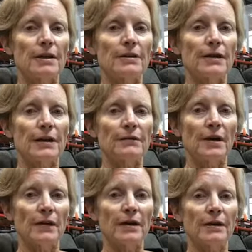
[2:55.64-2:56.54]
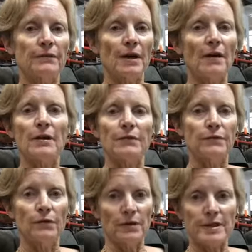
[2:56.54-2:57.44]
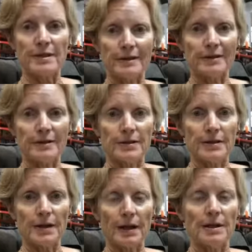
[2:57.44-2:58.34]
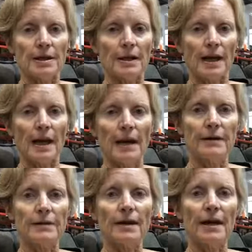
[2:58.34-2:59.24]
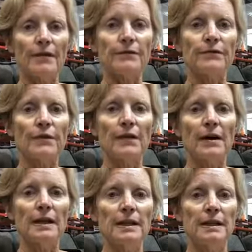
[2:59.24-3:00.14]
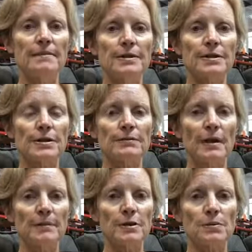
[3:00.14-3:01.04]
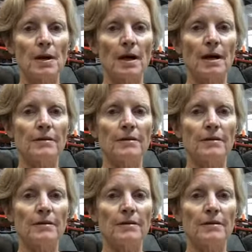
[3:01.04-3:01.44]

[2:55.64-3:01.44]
they're very, very voiceless. They have the very limited repertoire